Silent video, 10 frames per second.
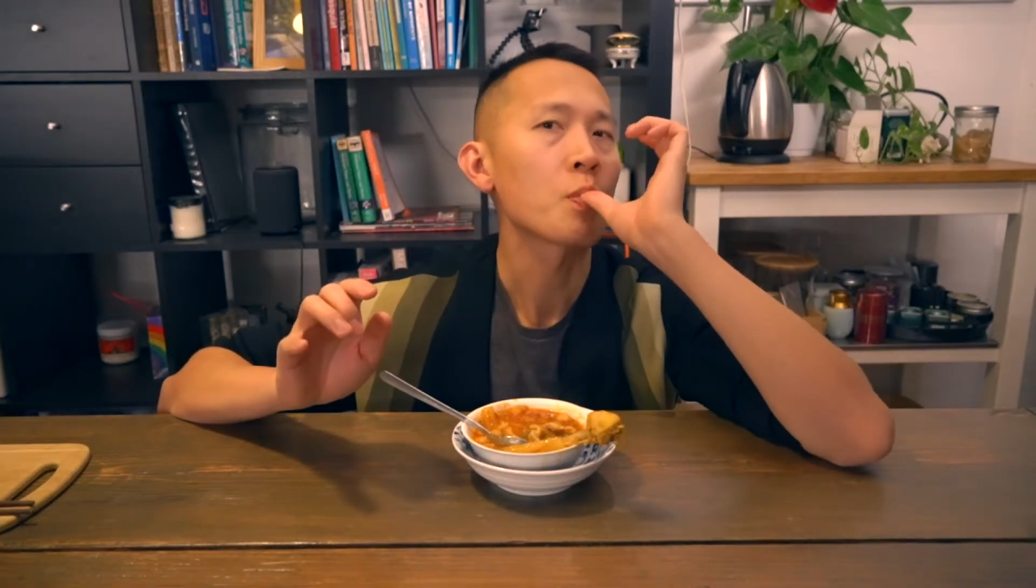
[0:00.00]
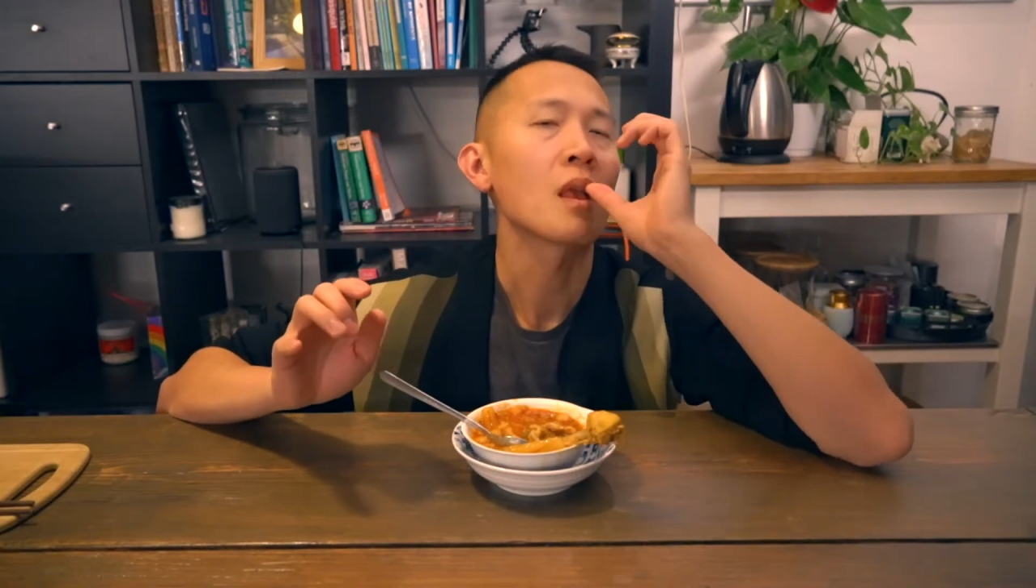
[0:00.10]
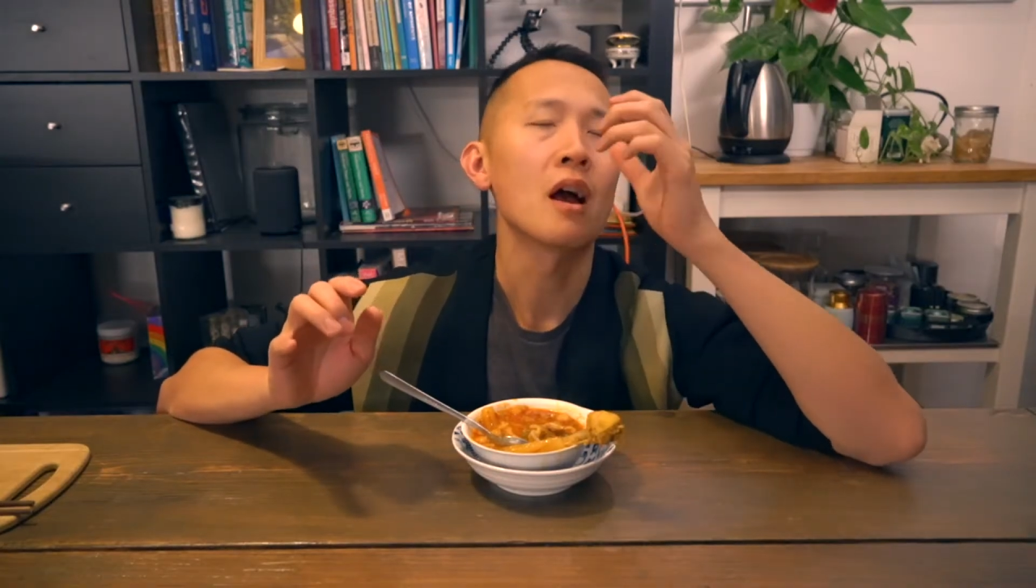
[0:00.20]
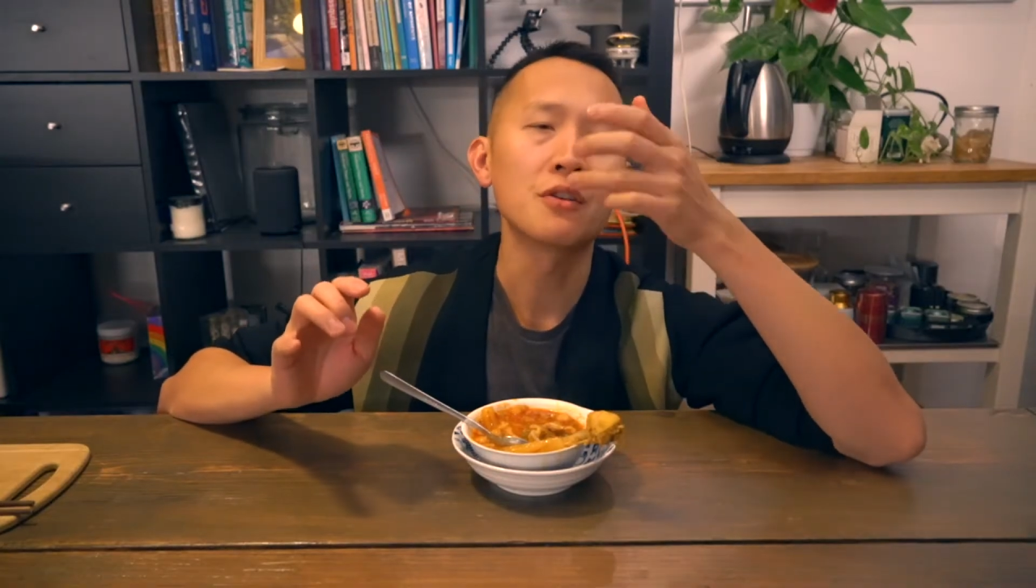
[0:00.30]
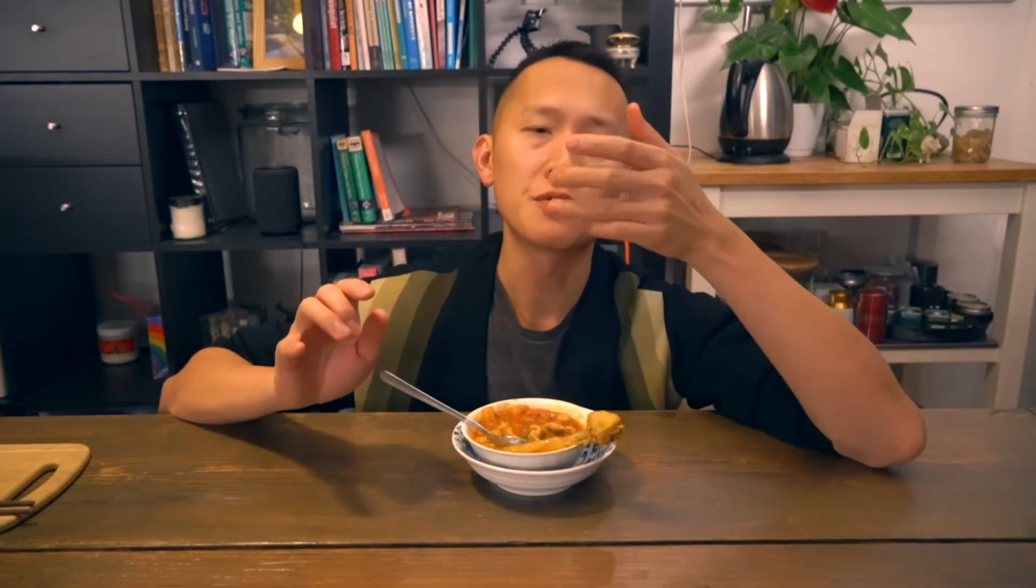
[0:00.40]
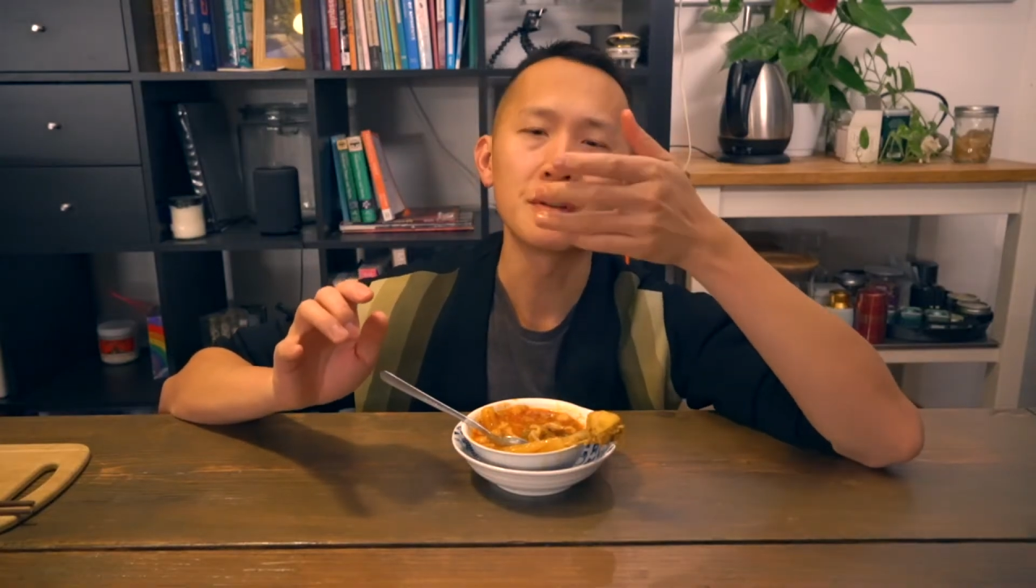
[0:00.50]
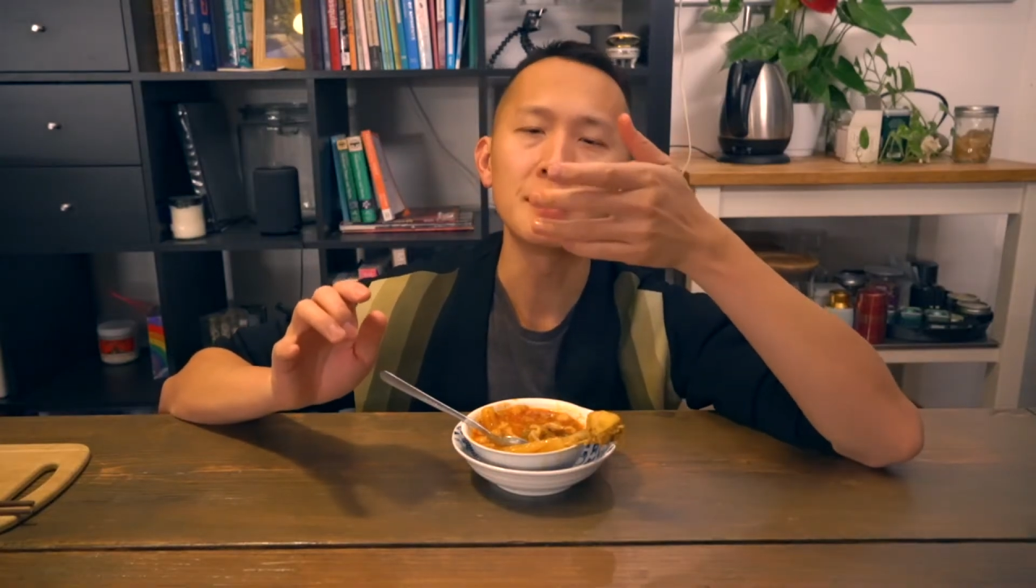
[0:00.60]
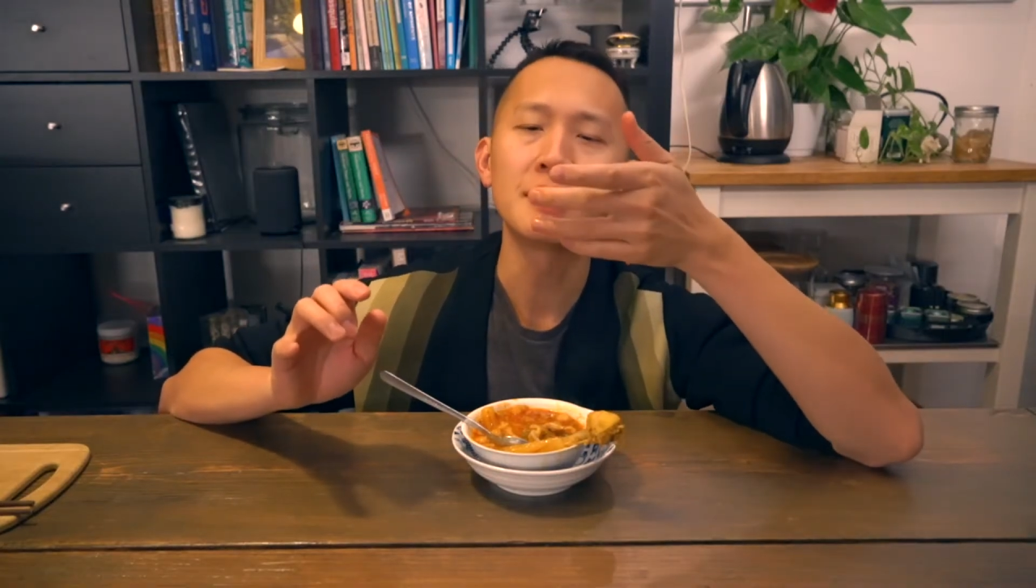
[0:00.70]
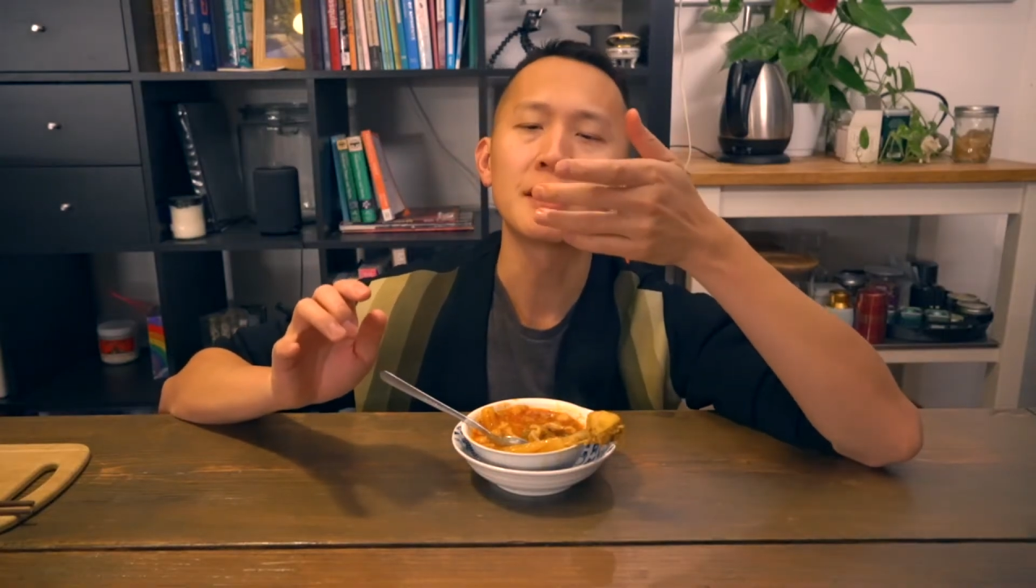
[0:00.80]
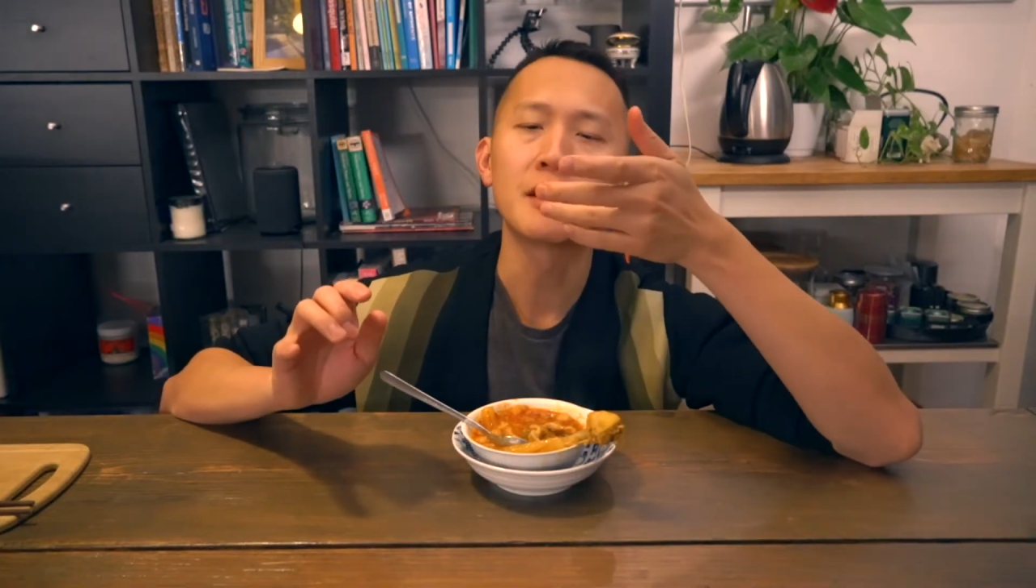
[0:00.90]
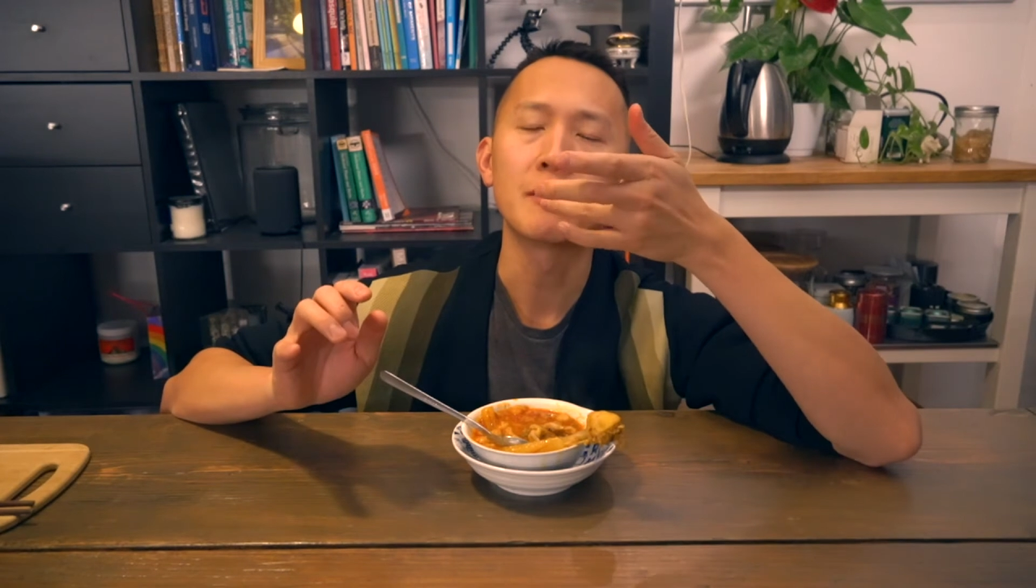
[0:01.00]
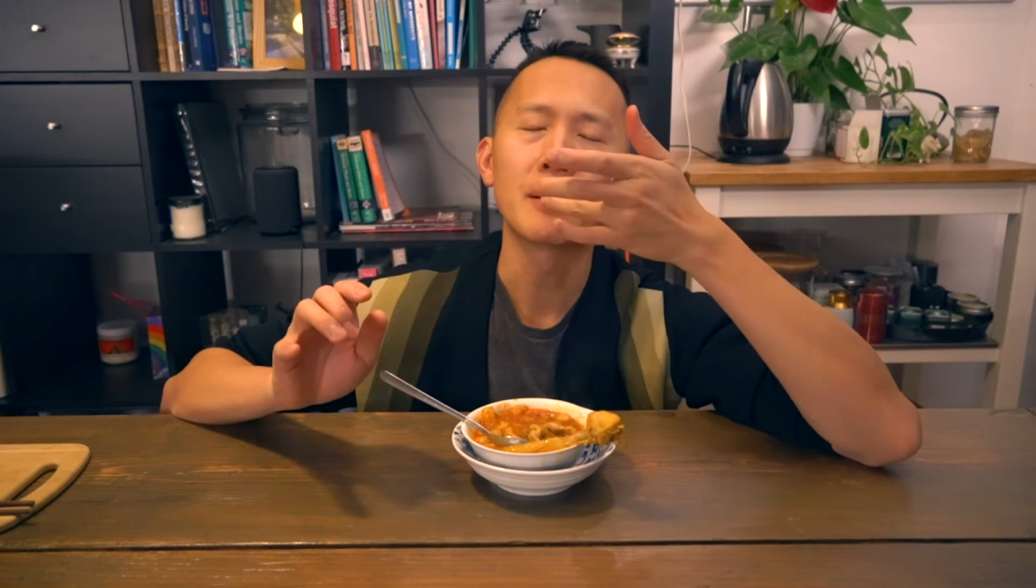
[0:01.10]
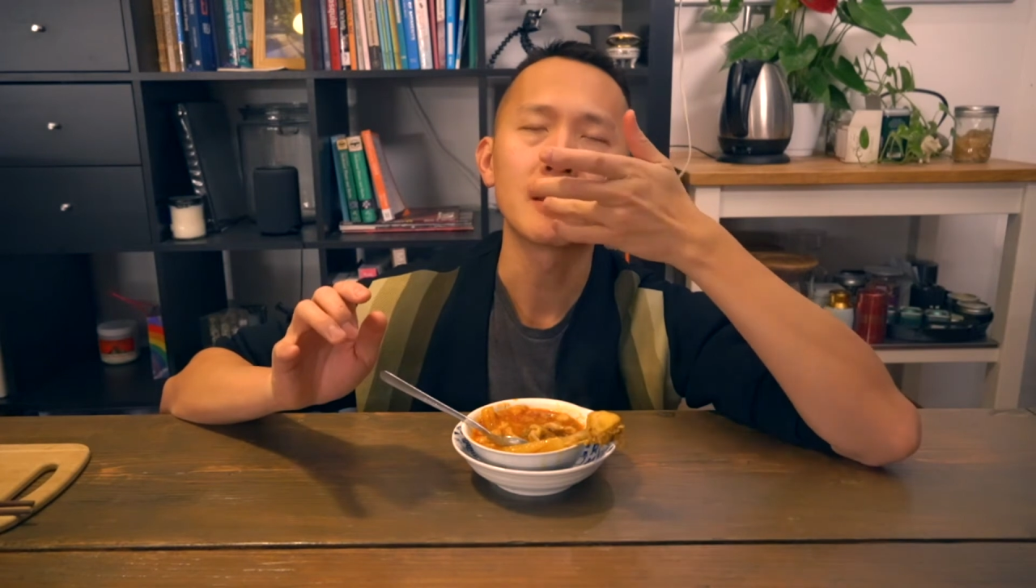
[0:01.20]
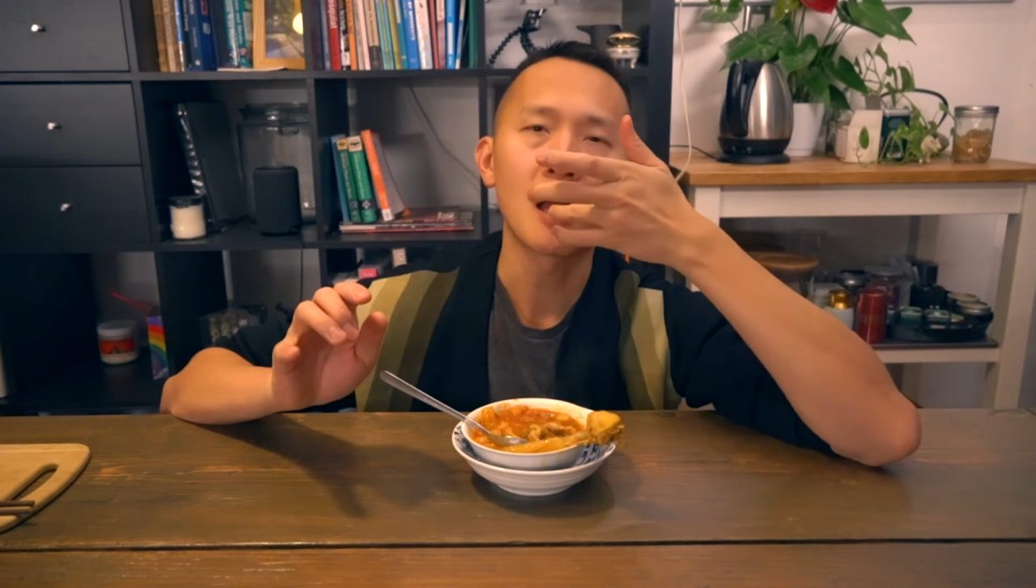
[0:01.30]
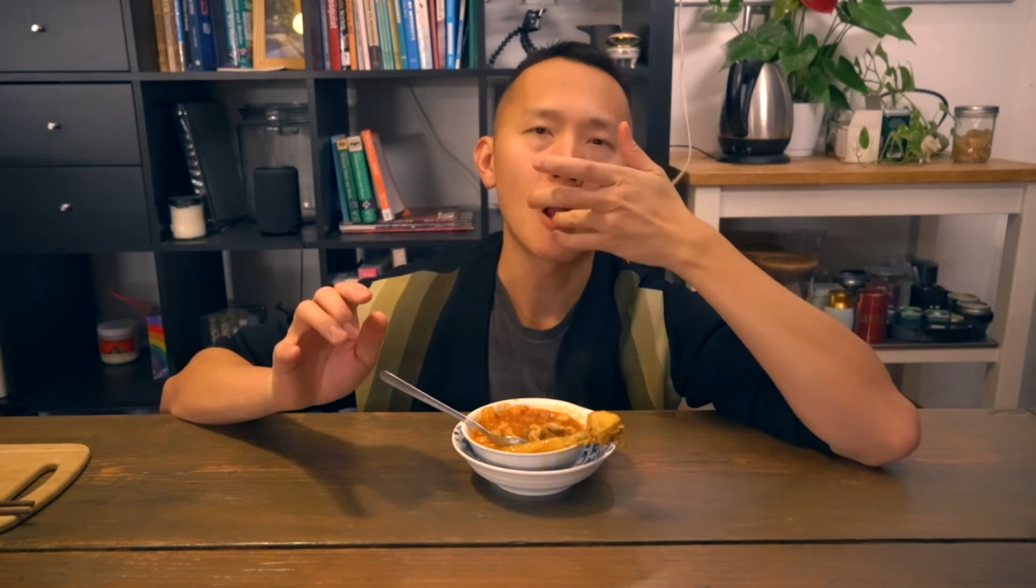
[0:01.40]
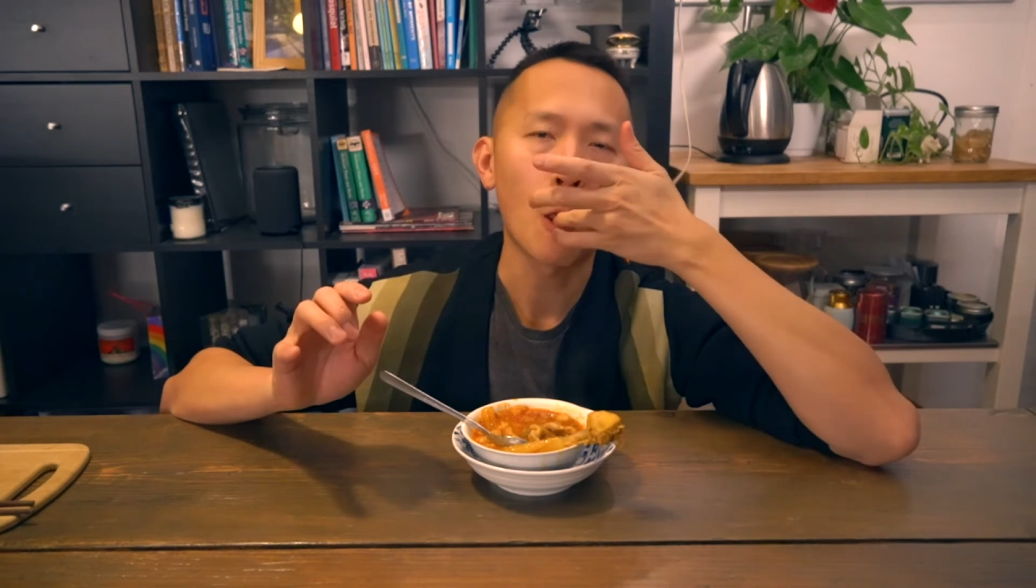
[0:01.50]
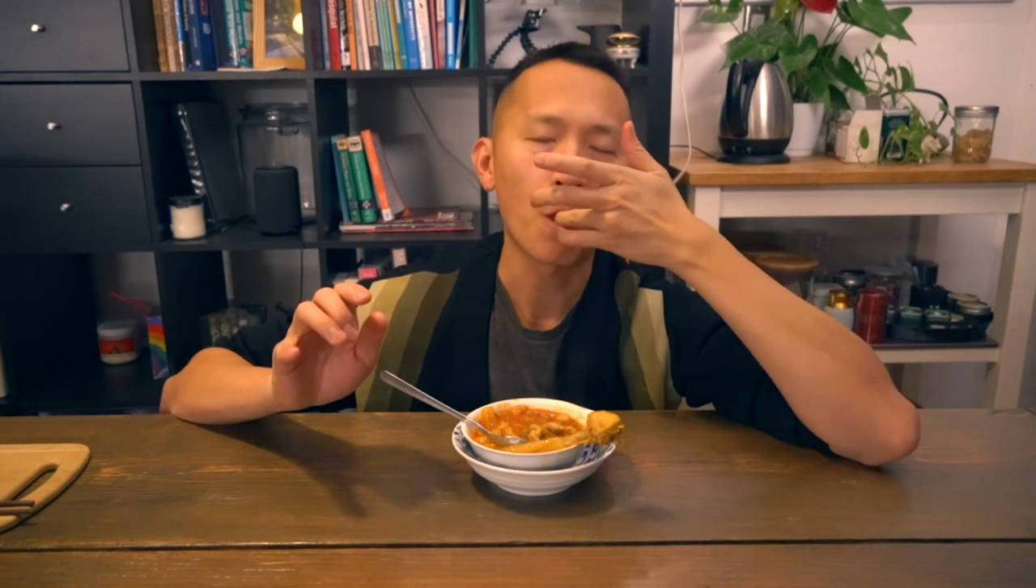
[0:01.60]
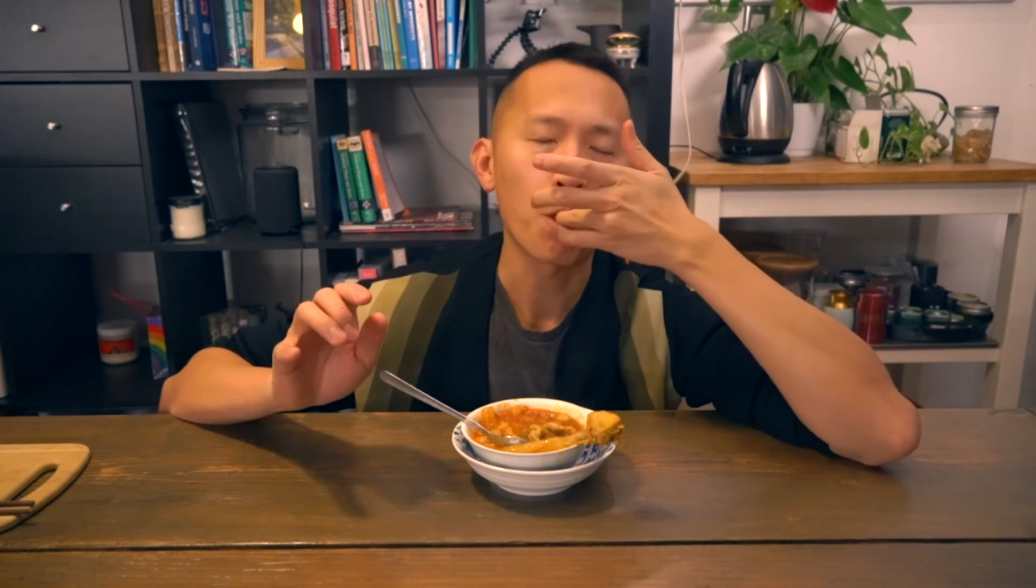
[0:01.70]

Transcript: I was really scared about that